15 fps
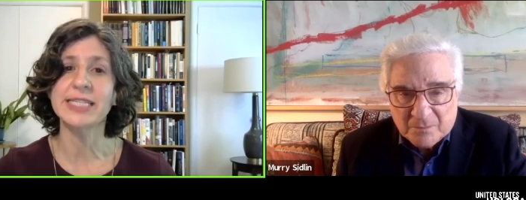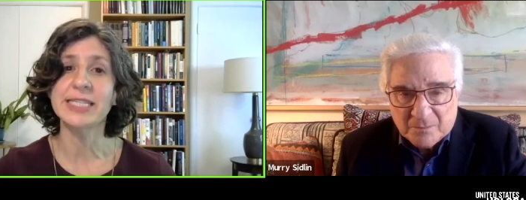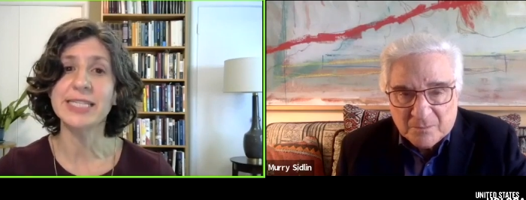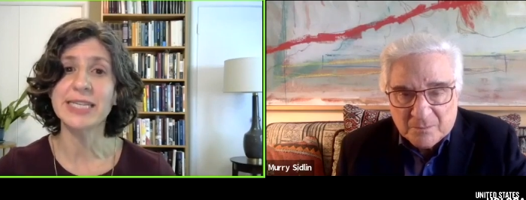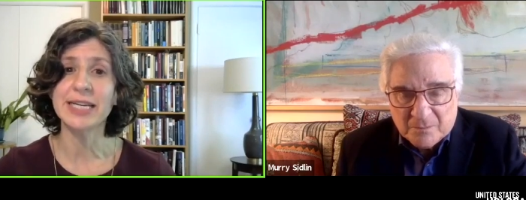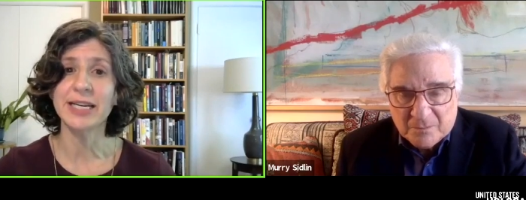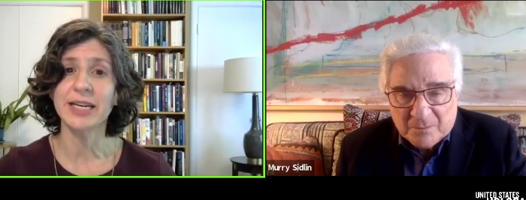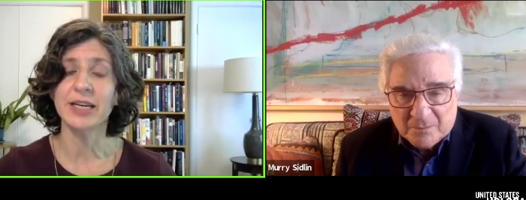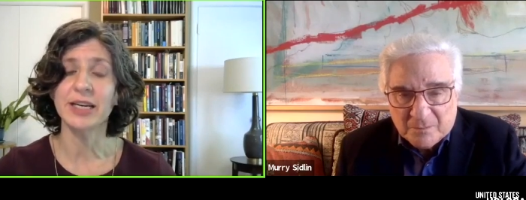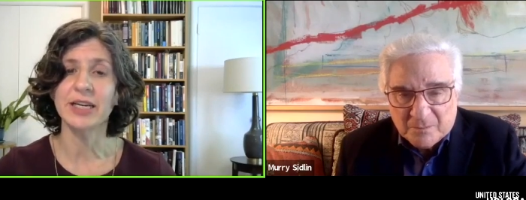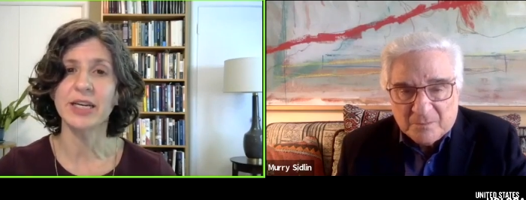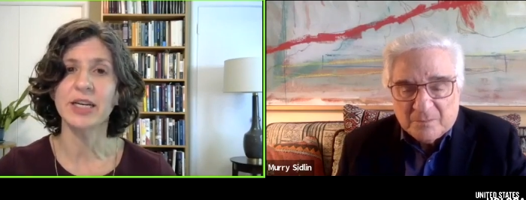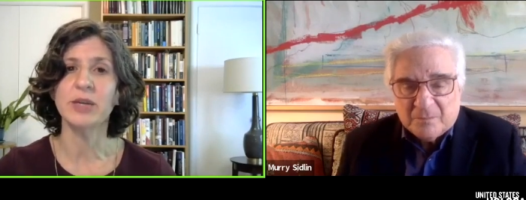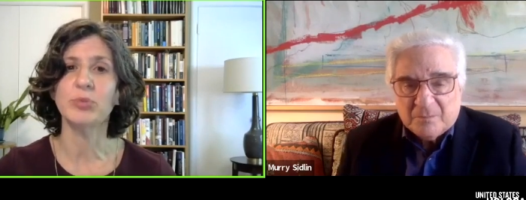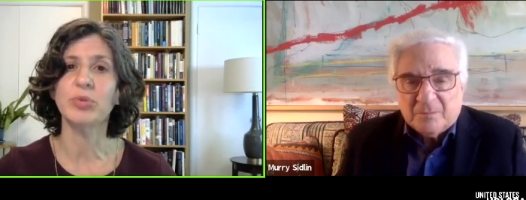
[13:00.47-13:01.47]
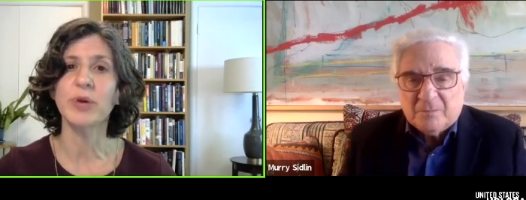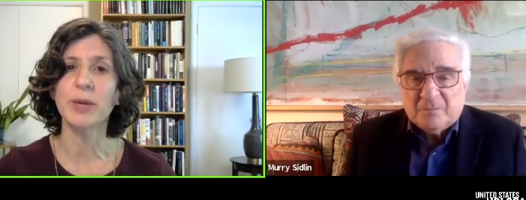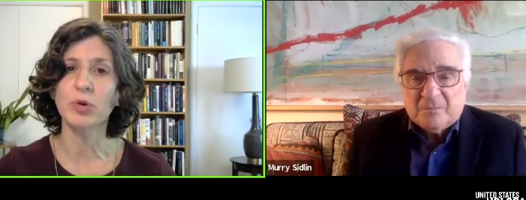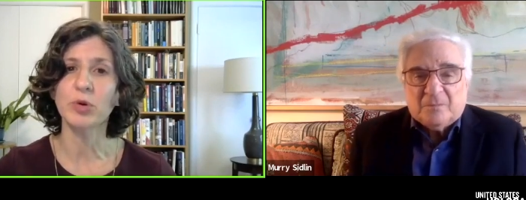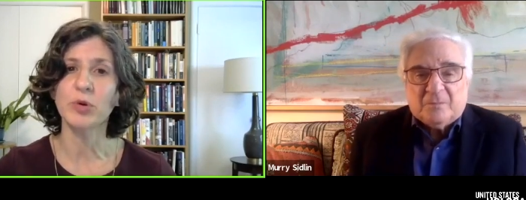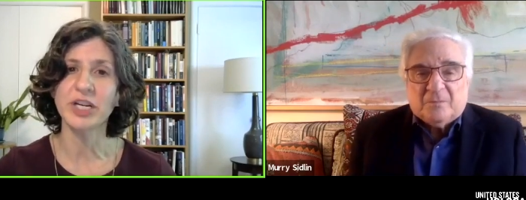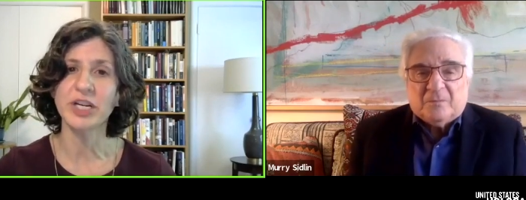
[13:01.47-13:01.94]
Speaker 1: did in
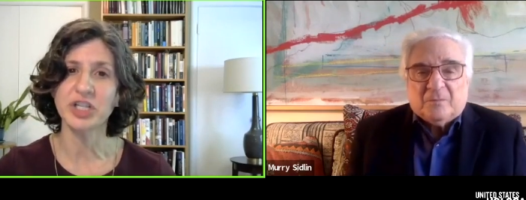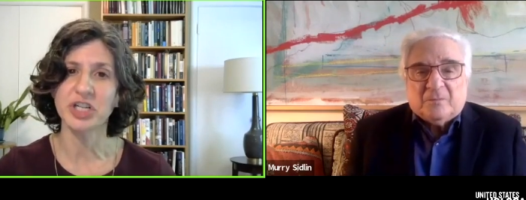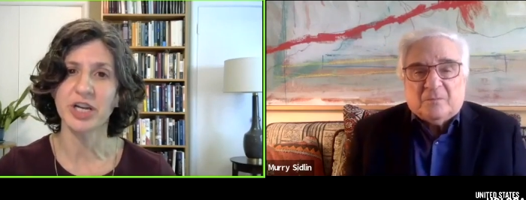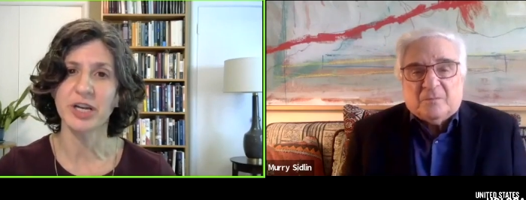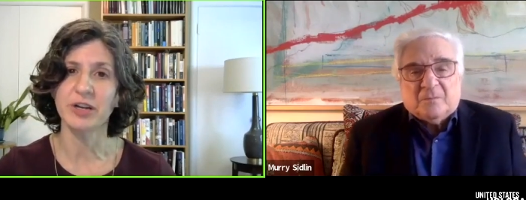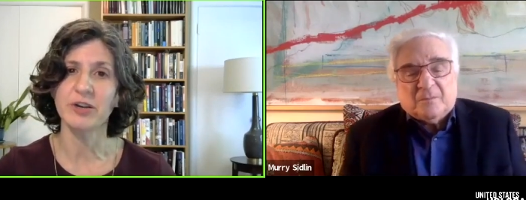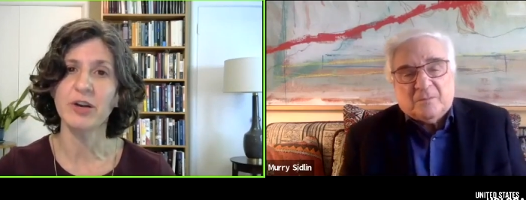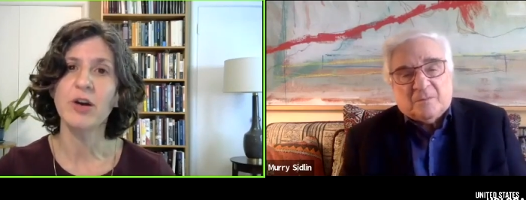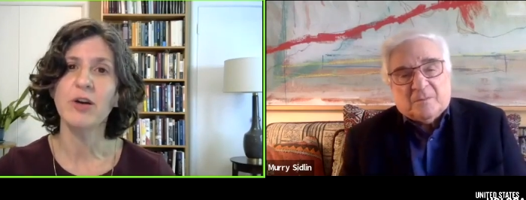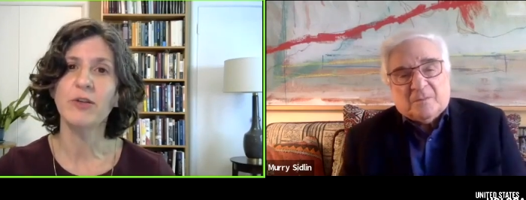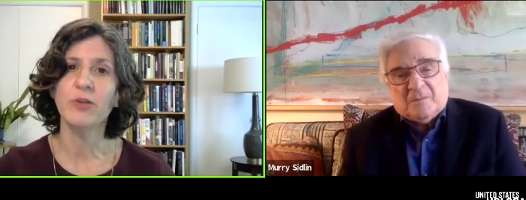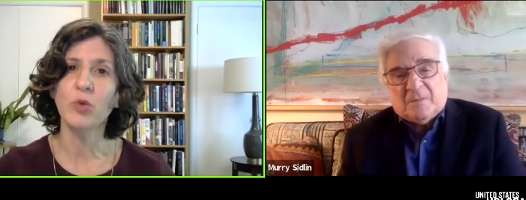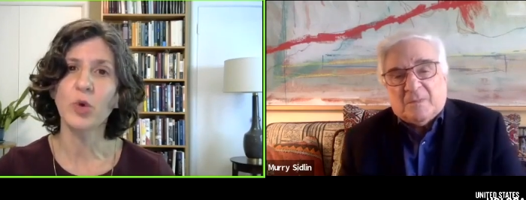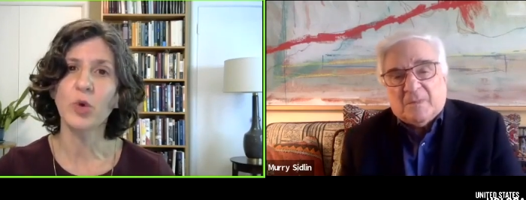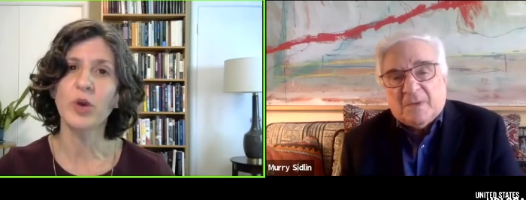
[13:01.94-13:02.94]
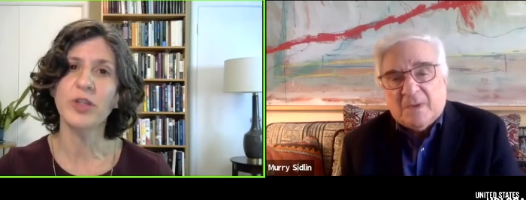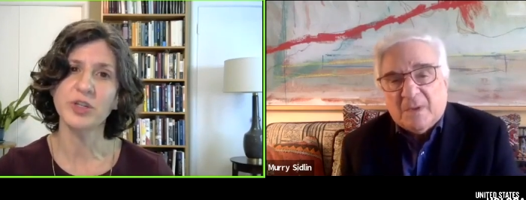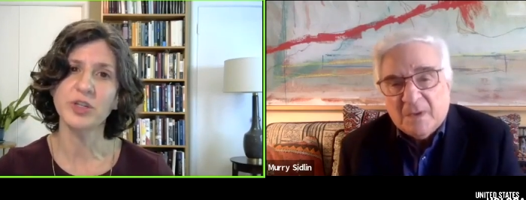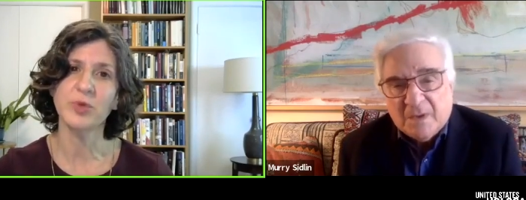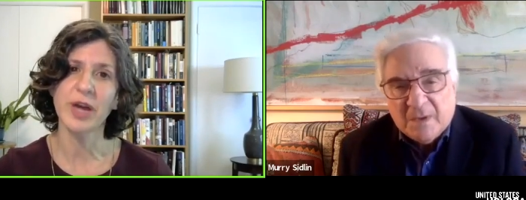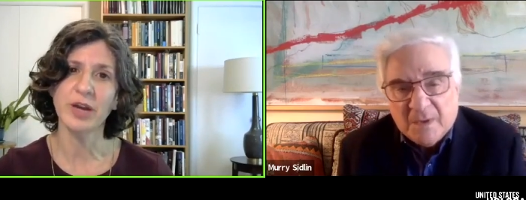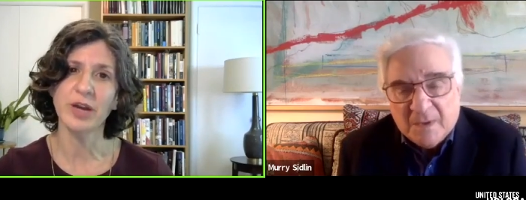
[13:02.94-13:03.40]
preparation for this
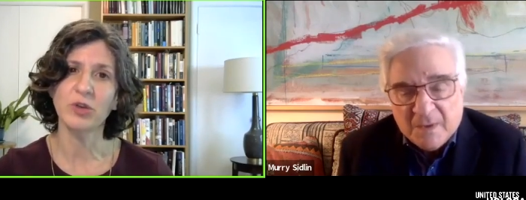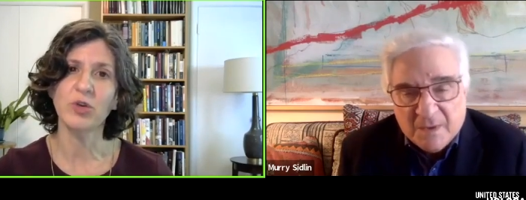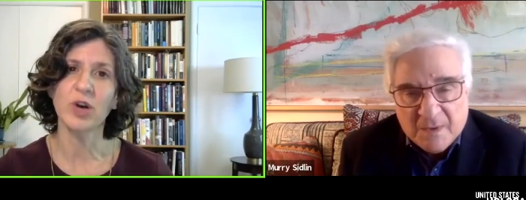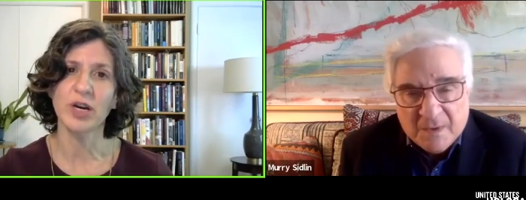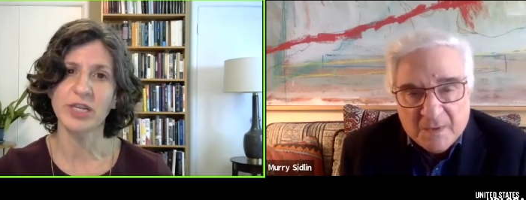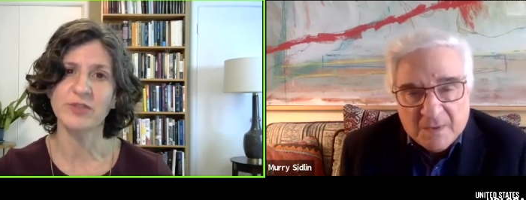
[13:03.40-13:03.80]
Red Cross